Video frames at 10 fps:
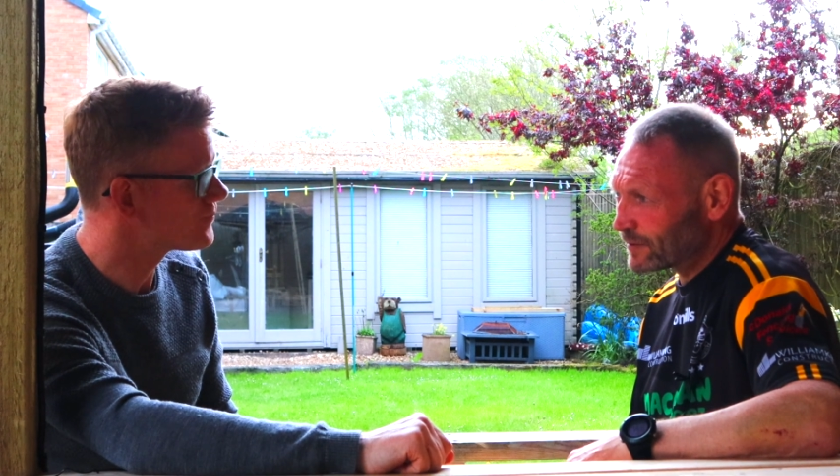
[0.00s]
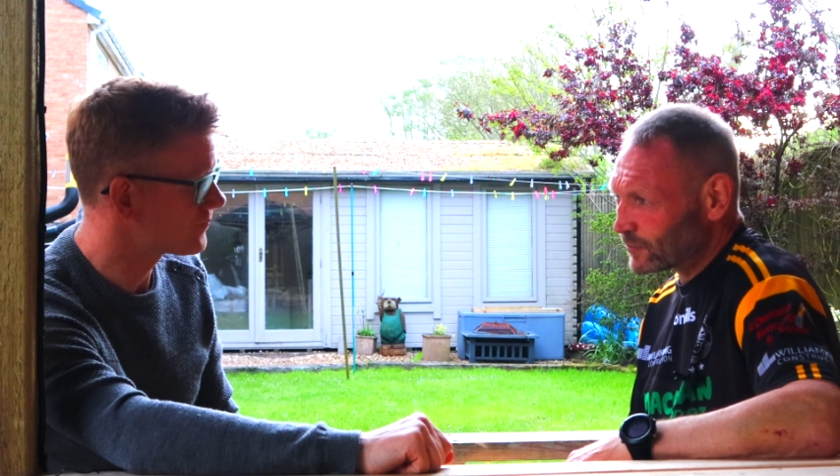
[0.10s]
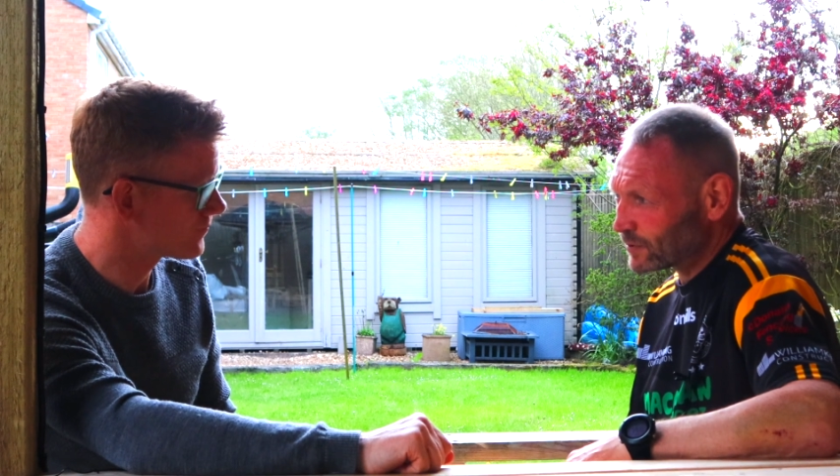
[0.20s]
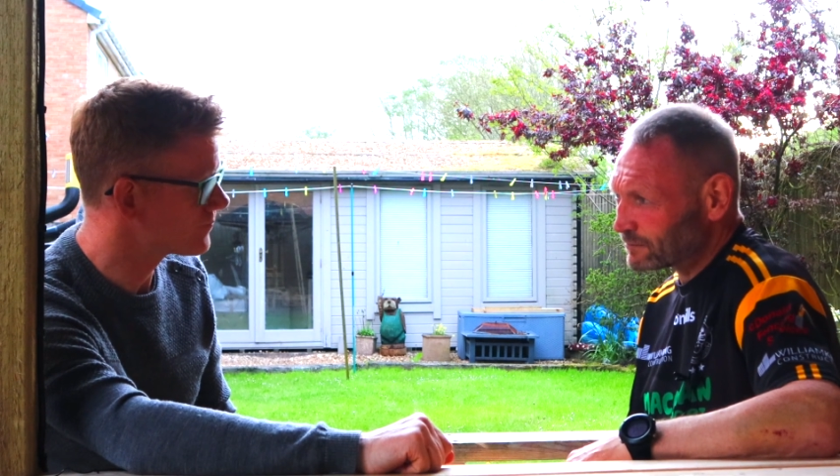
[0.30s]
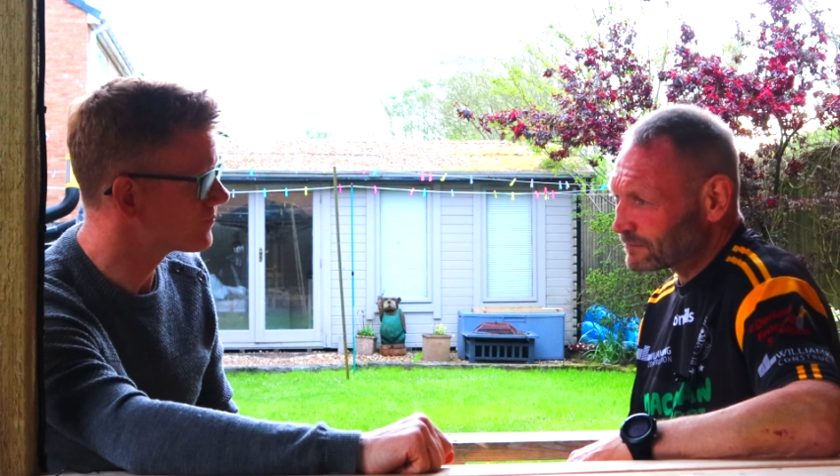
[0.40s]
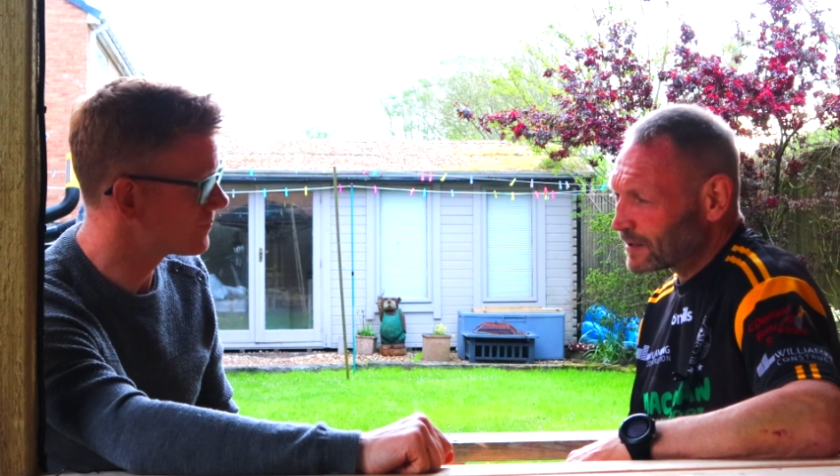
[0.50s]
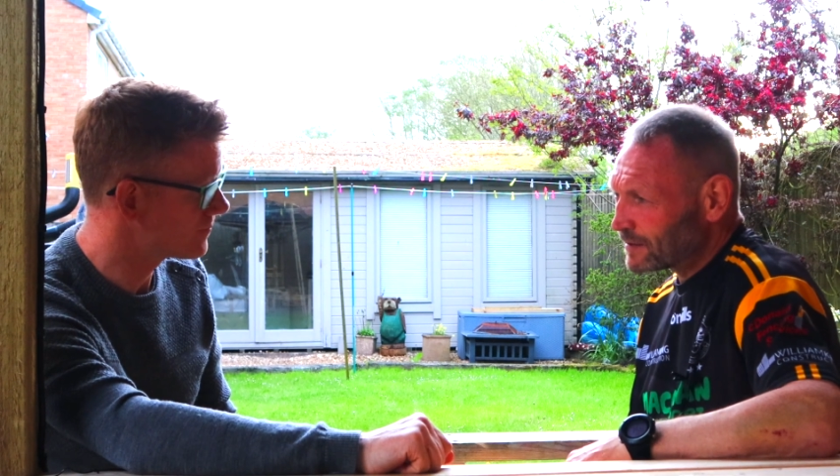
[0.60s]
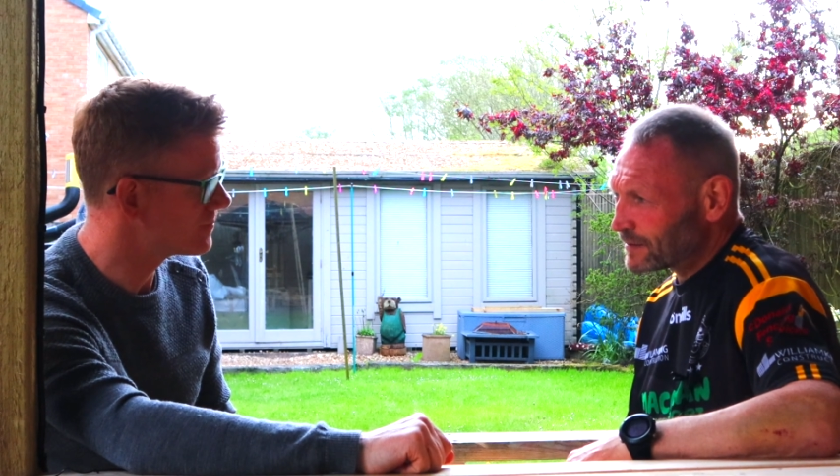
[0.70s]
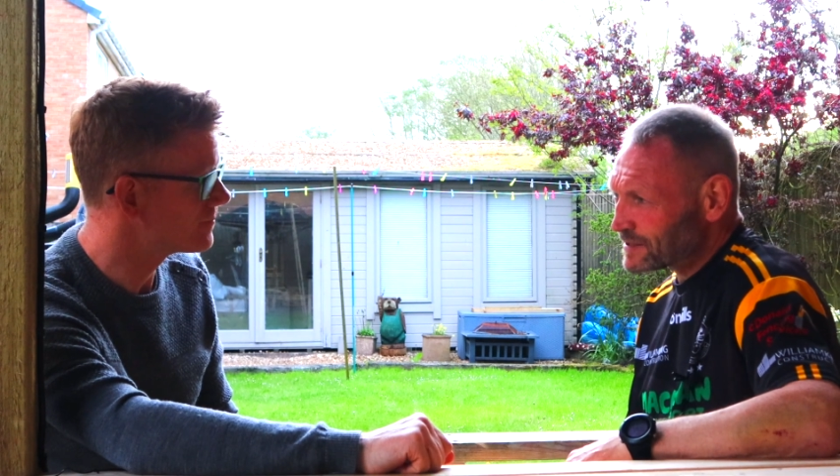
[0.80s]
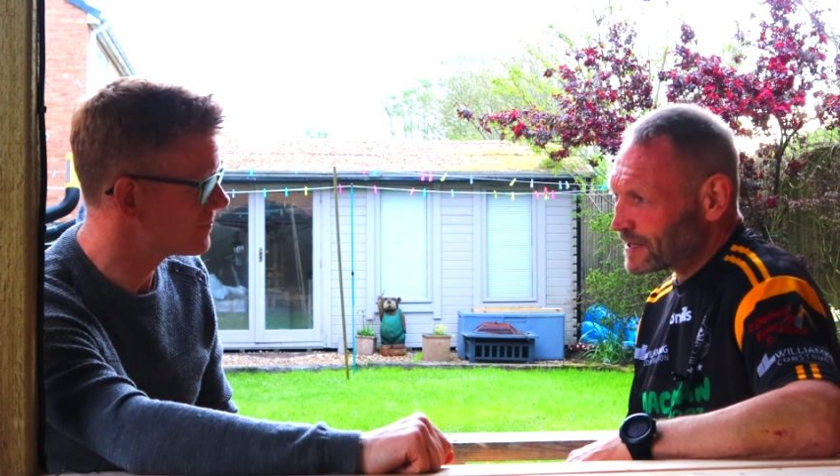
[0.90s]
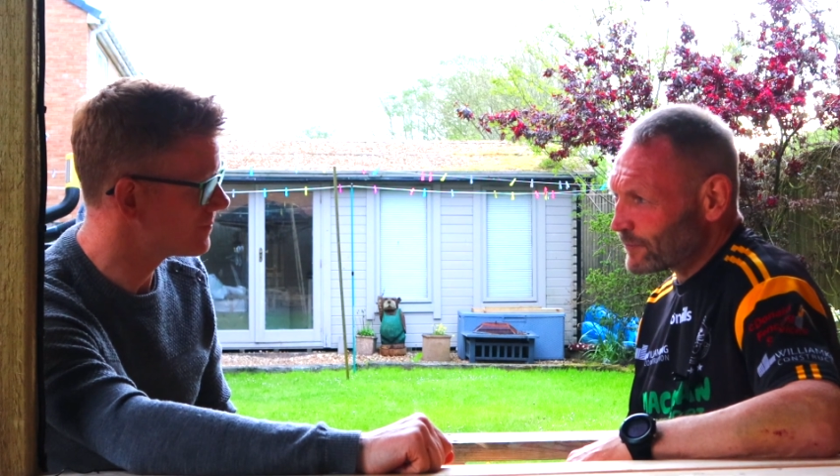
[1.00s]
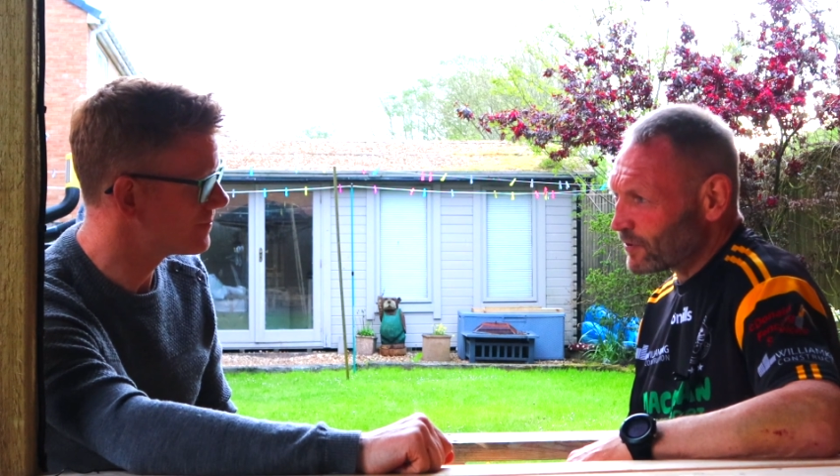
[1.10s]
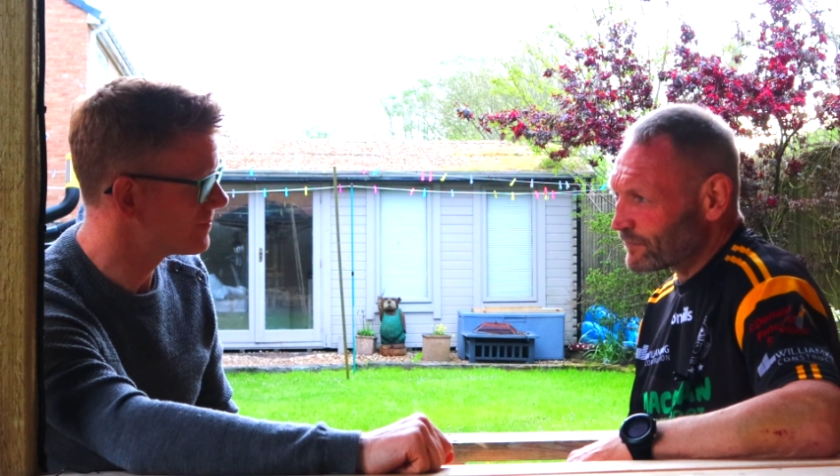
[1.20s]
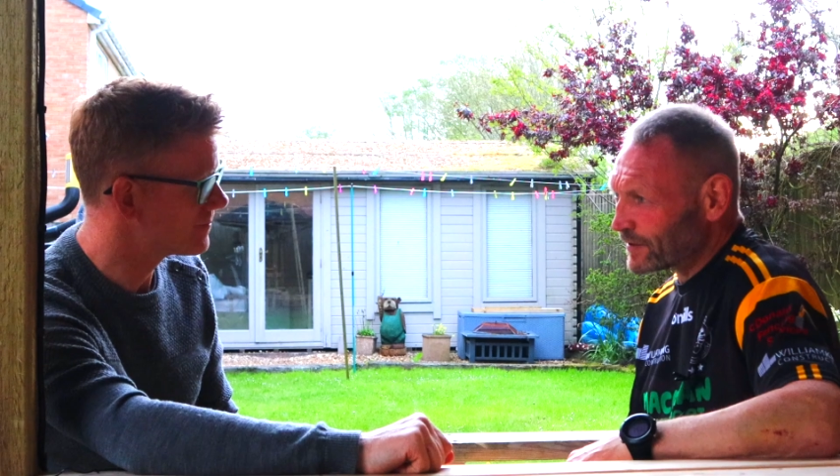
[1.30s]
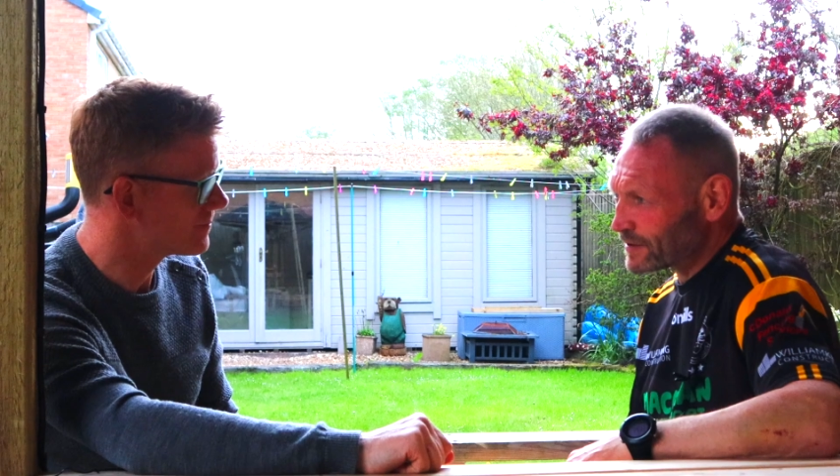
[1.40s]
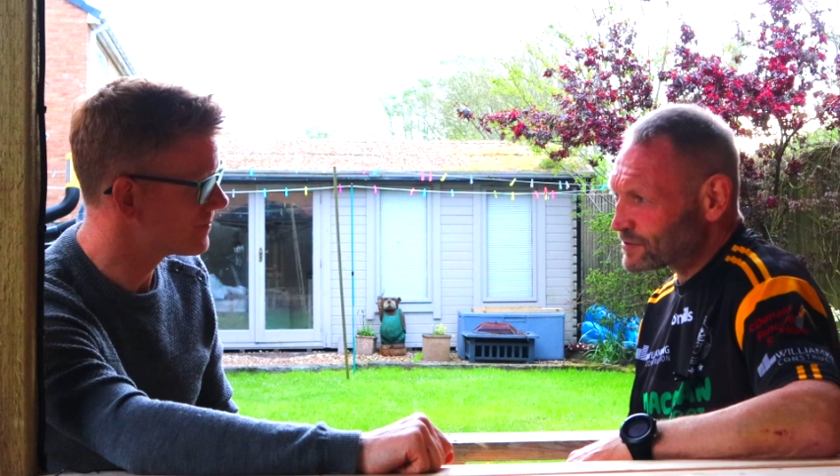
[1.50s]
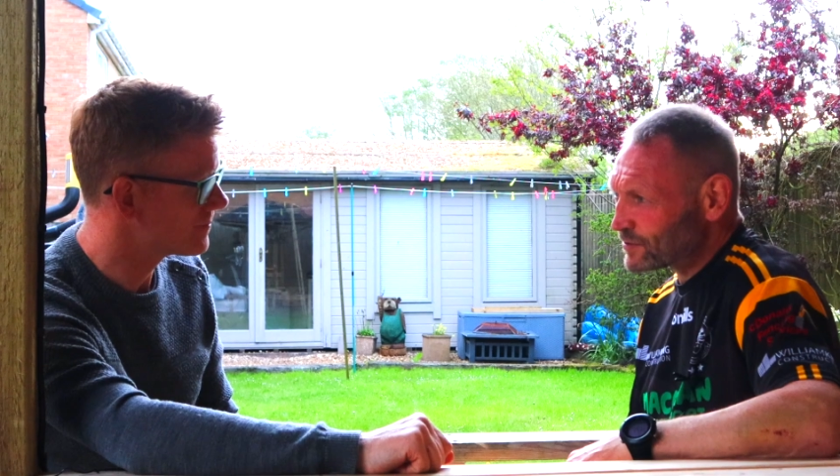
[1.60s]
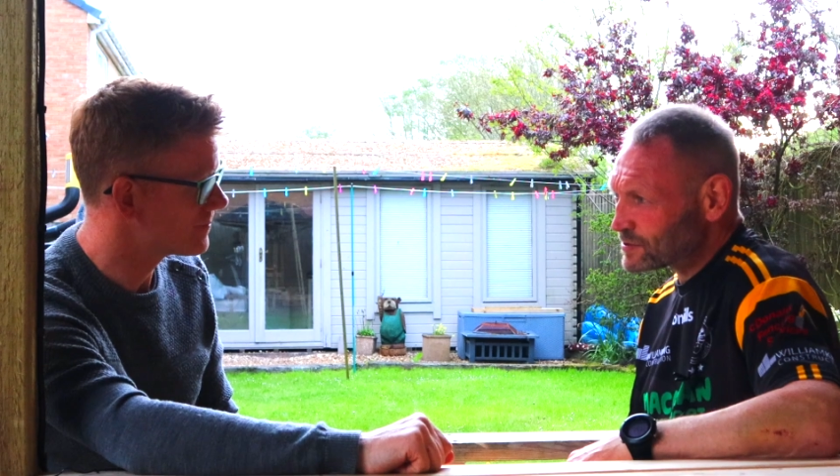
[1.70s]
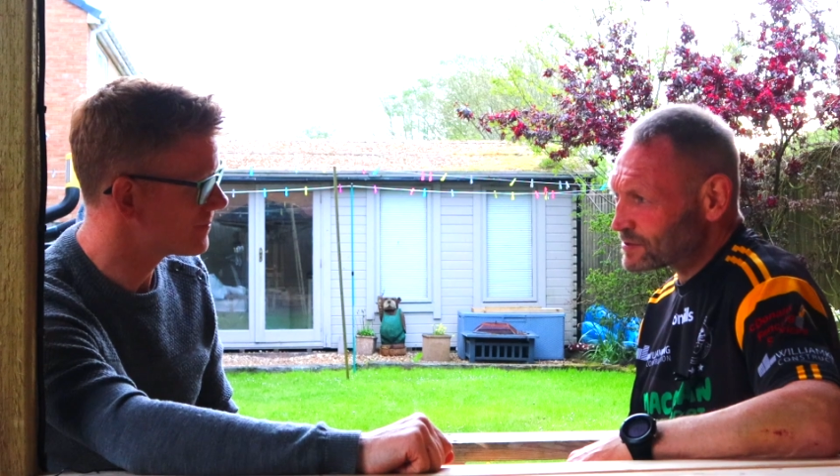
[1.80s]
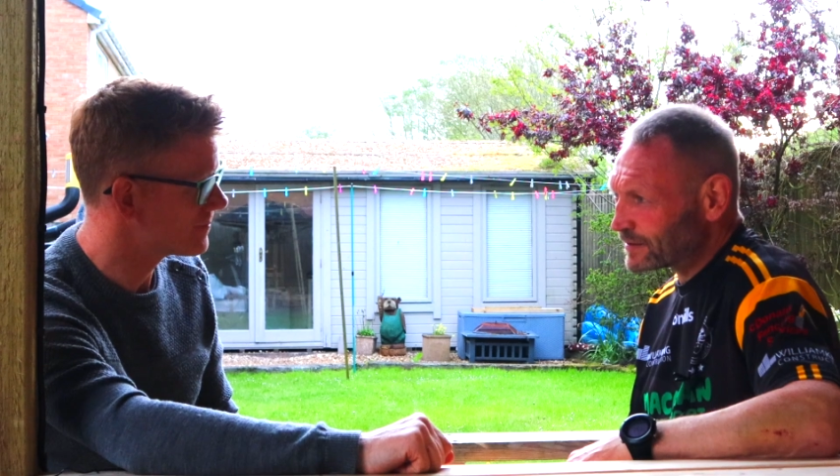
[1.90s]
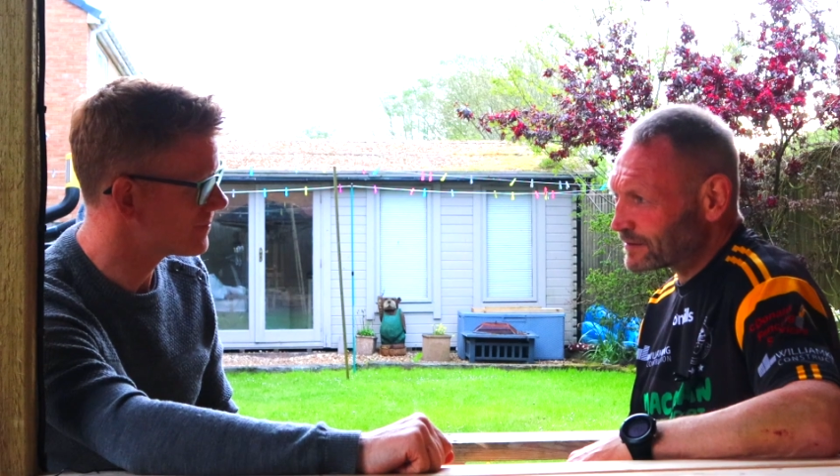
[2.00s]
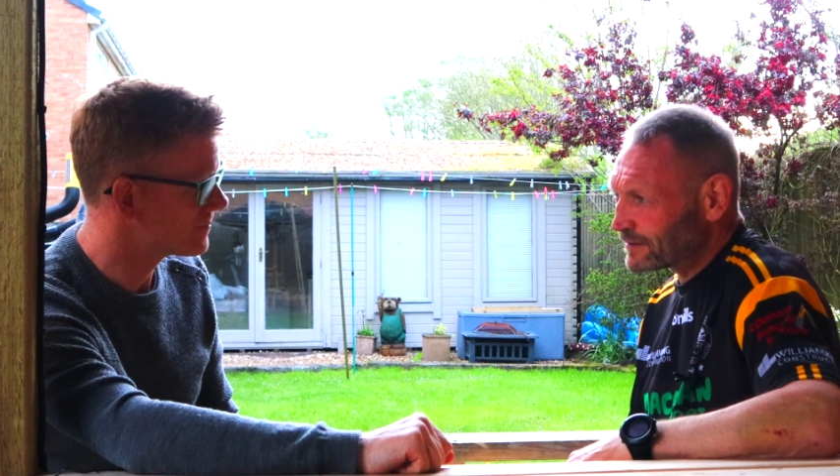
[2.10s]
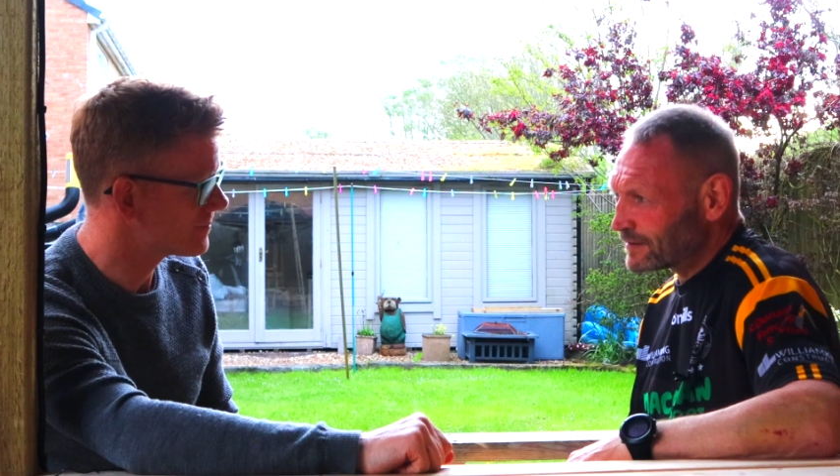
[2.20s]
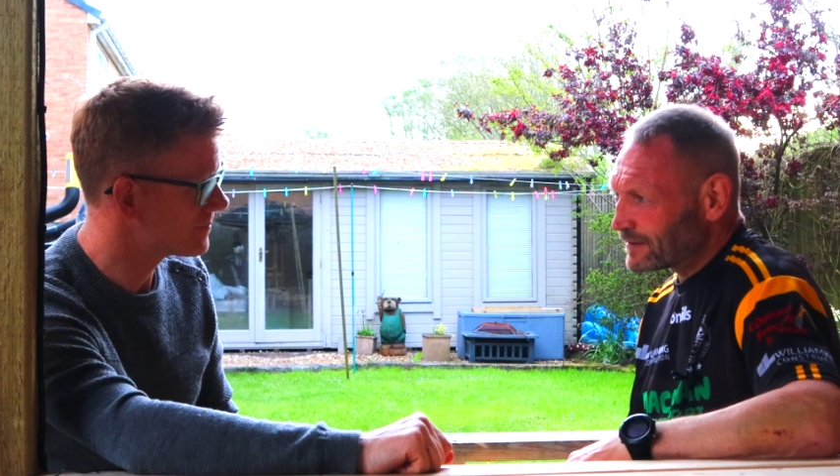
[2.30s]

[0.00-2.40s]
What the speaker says: but let's keep our fingers crossed that